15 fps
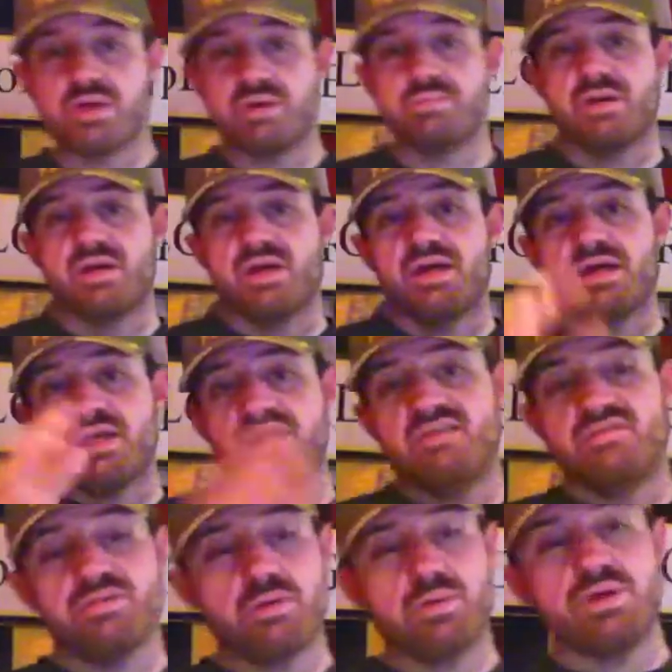him,
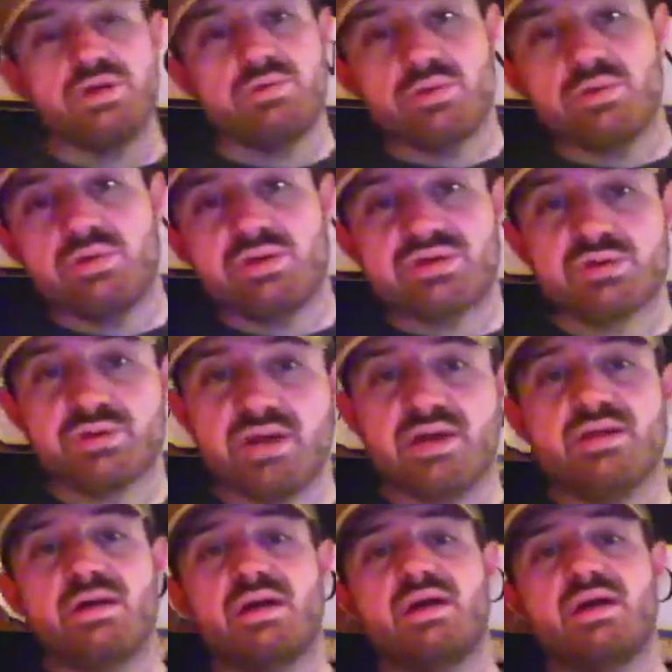even though he knew you disagreed,